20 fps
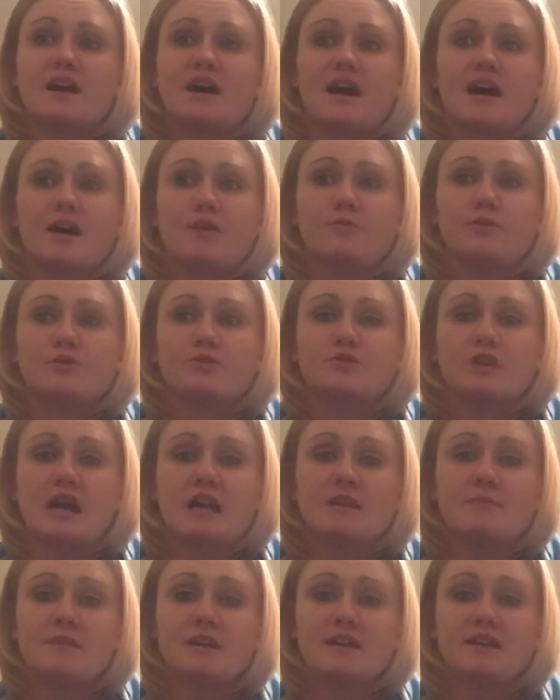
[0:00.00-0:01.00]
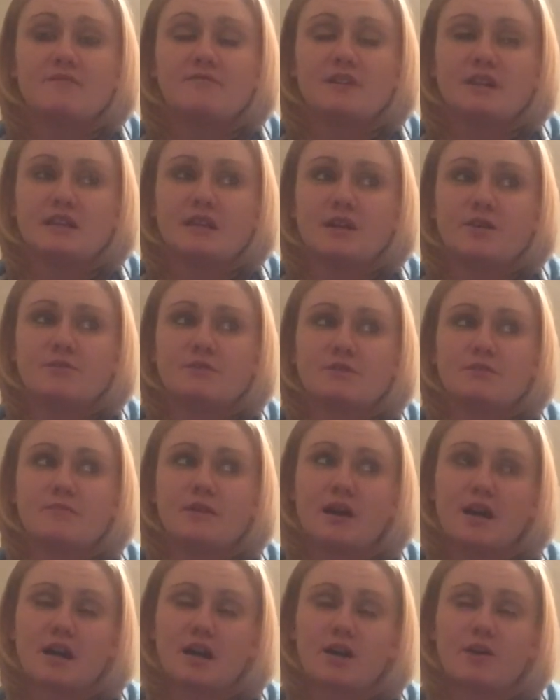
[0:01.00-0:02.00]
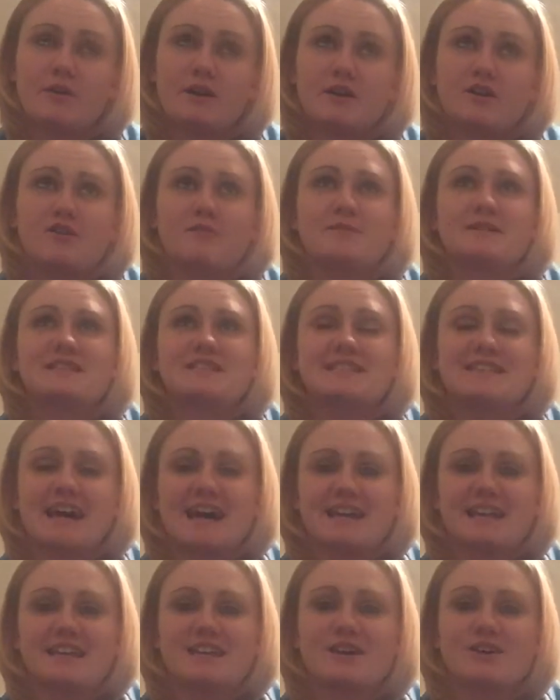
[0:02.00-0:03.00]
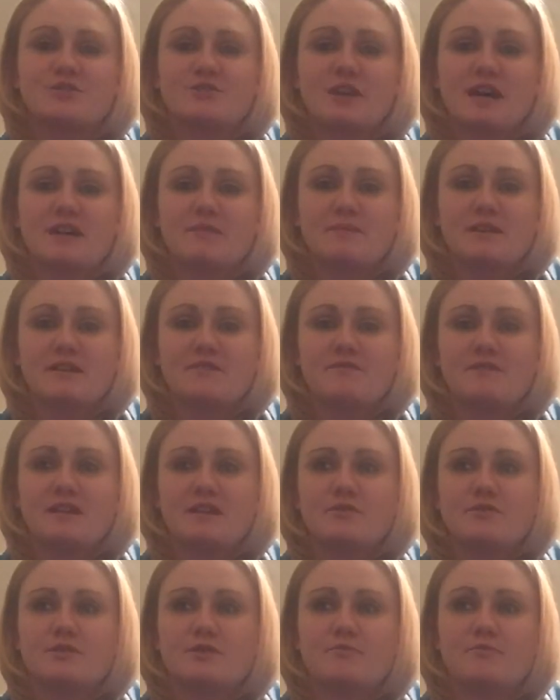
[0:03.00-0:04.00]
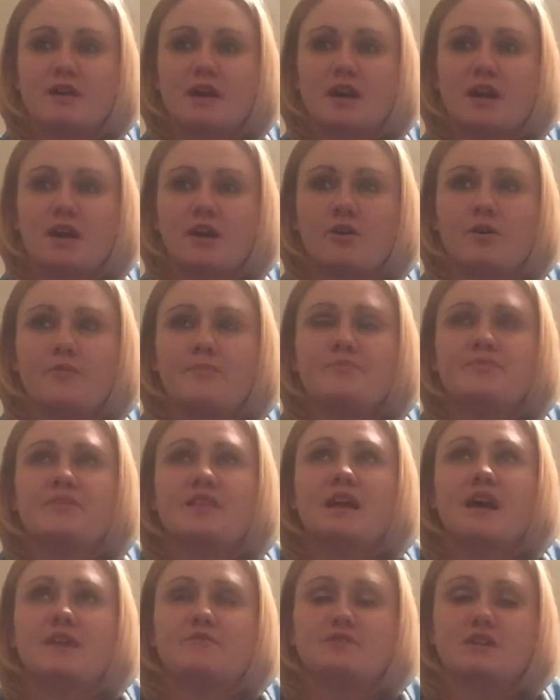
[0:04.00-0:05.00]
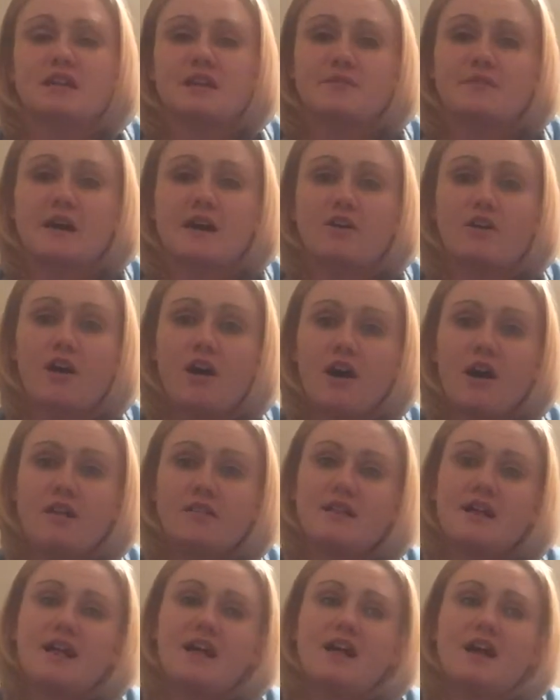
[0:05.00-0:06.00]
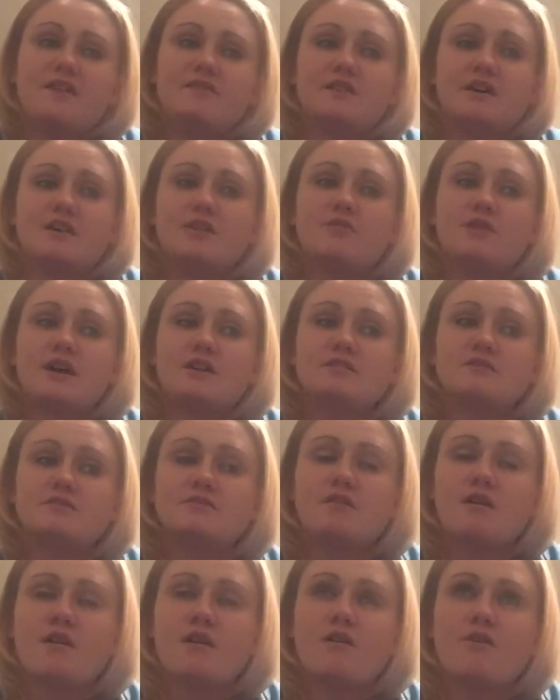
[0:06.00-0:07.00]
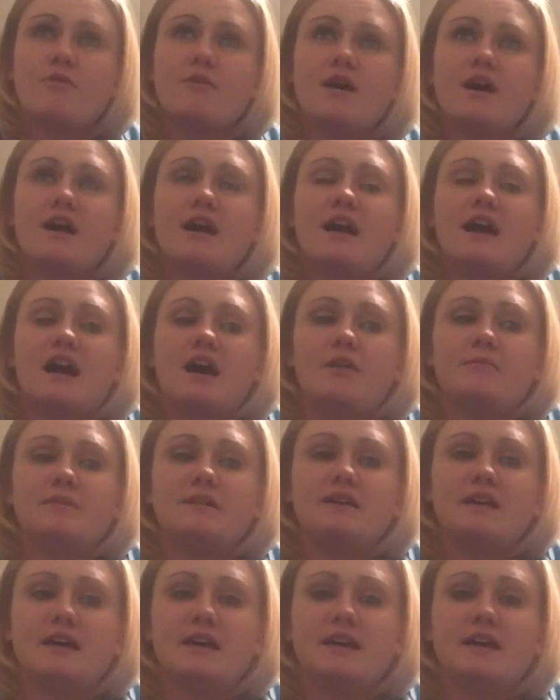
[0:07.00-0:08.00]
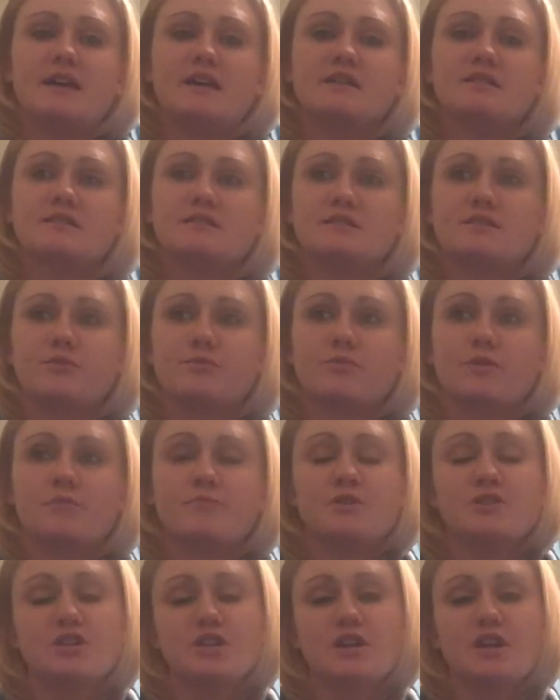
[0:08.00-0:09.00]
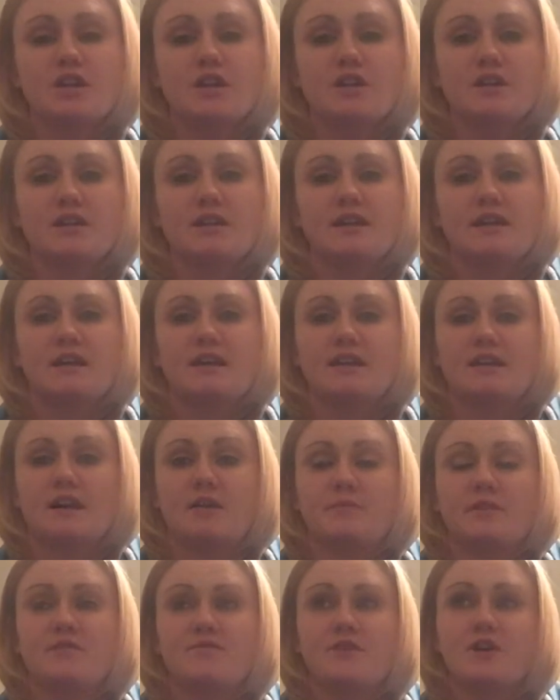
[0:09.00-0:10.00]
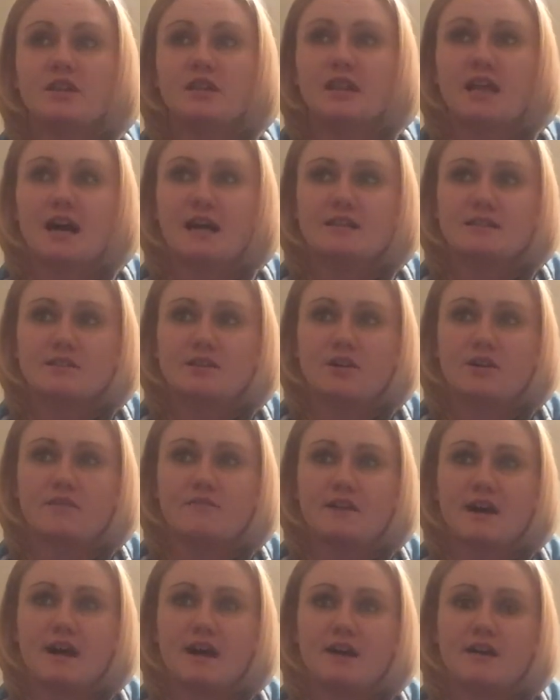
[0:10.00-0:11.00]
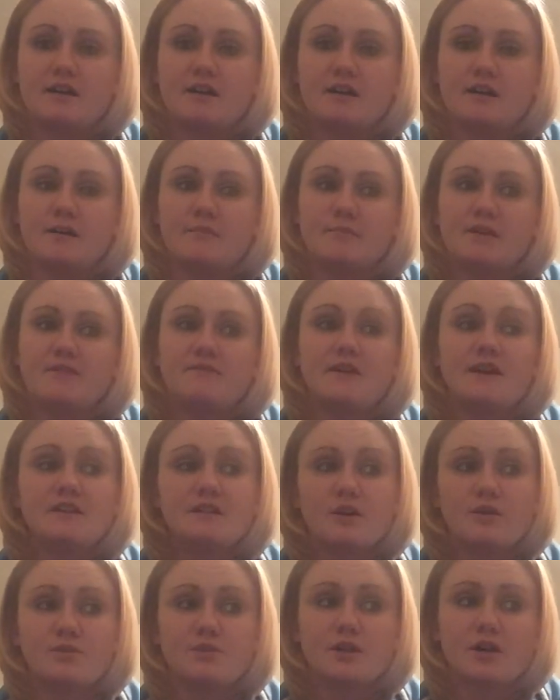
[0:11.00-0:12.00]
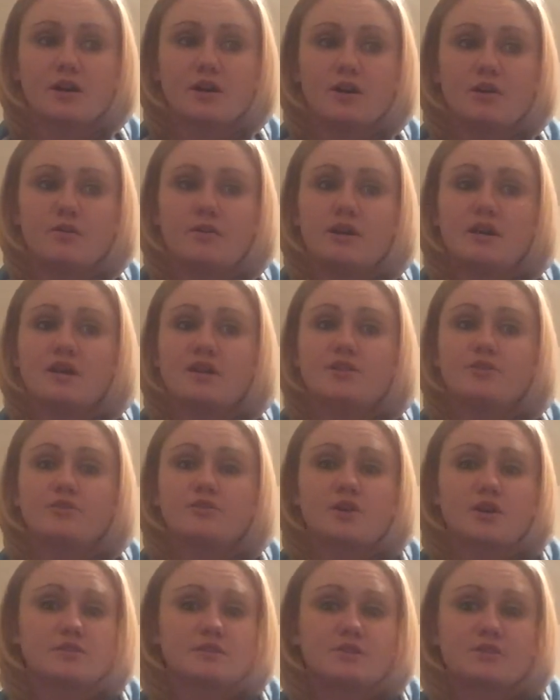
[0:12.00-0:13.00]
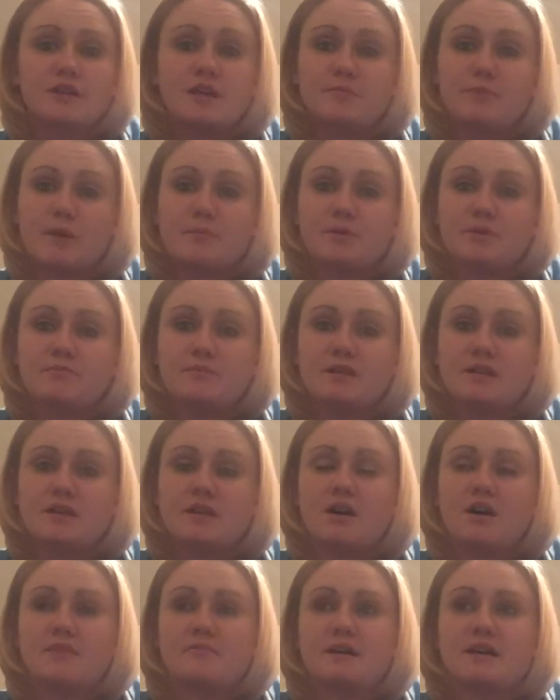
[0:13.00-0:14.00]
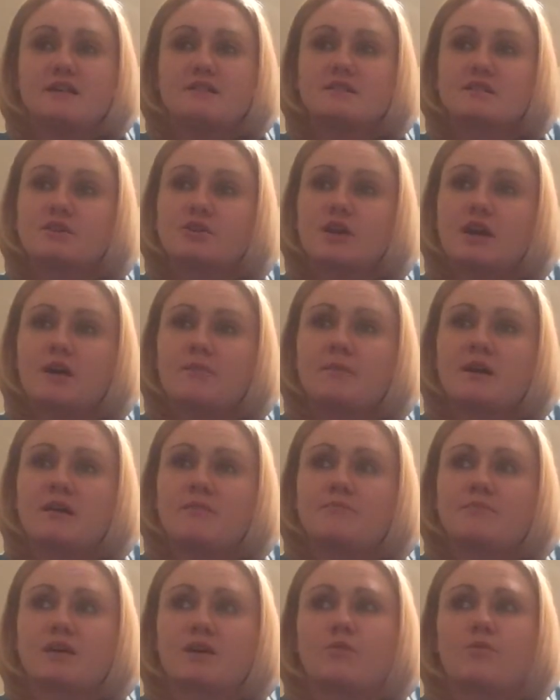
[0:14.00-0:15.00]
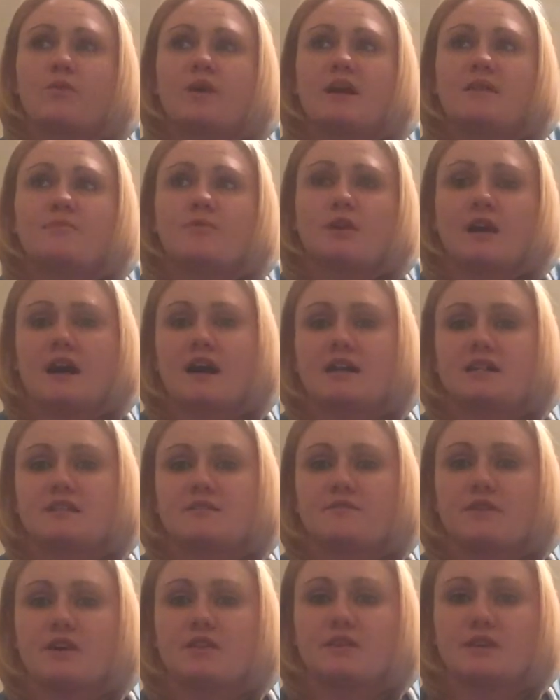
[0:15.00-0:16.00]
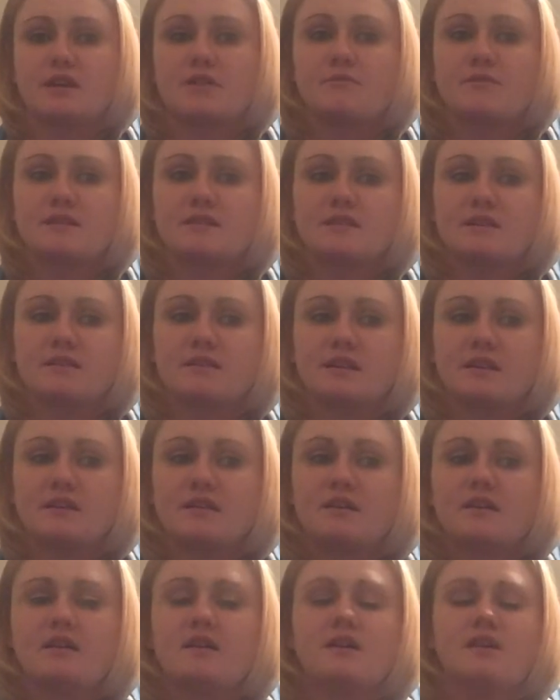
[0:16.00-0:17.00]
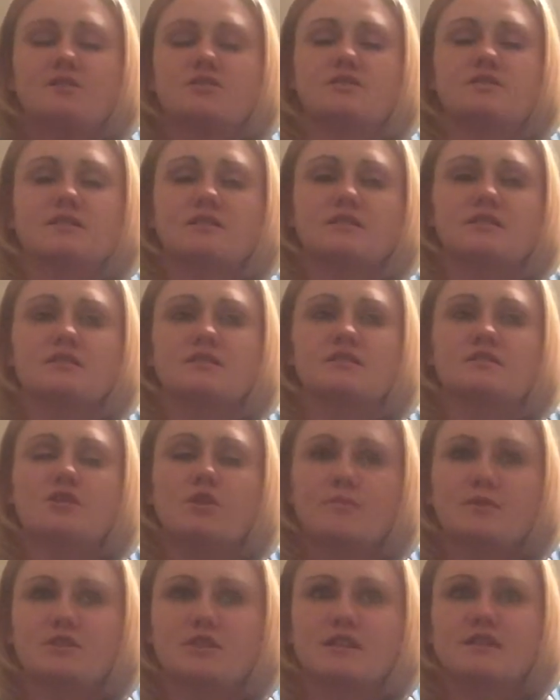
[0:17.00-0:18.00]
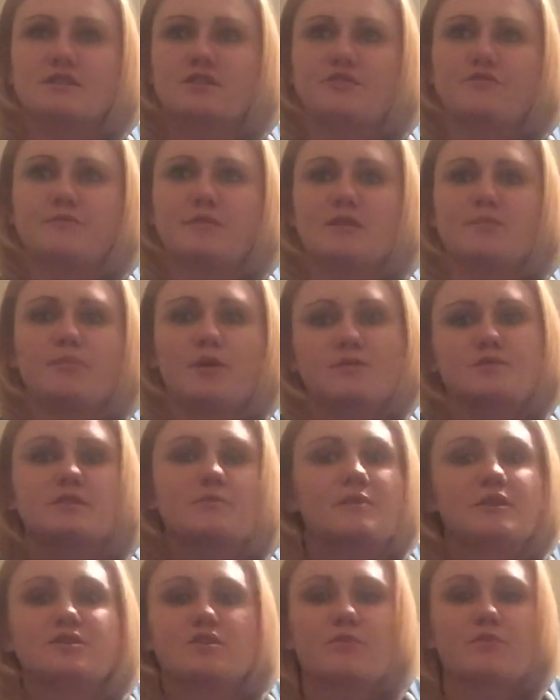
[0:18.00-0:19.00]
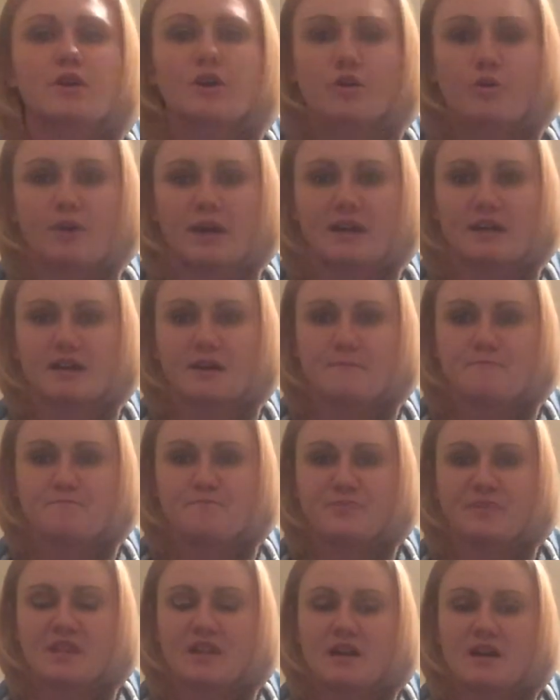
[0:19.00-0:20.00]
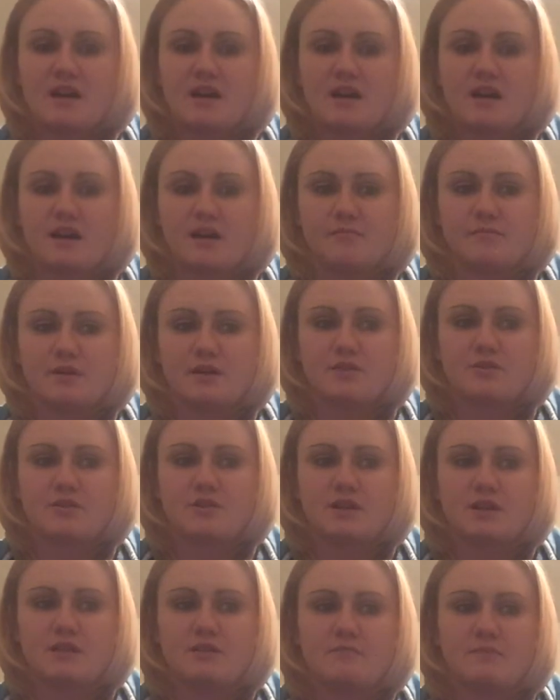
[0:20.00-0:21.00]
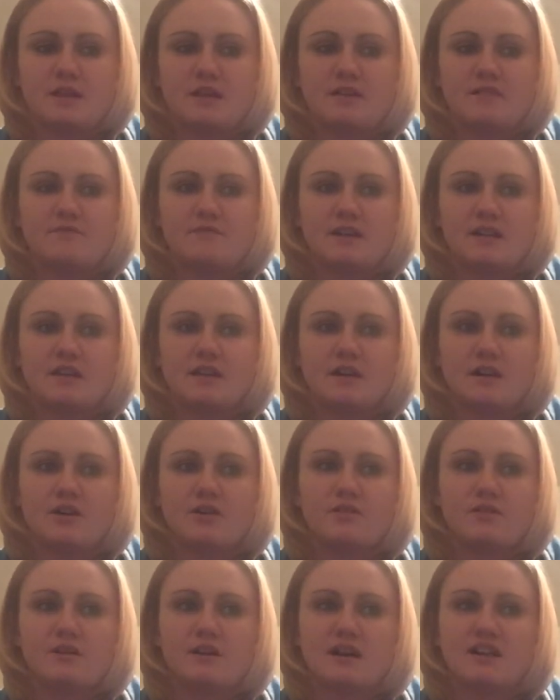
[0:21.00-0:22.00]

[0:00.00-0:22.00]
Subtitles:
I will try to make a video tomorrow. I know I've been slacking. I'll try to make a video tomorrow after I get that call and let you guys know how many eggs were mature and how many fertilized and all of that. If I don't, though, you can also keep up with me on my Instagram. I'm like way more active on there recently, just because it's so much easier for me to post a picture real quick other than make a video.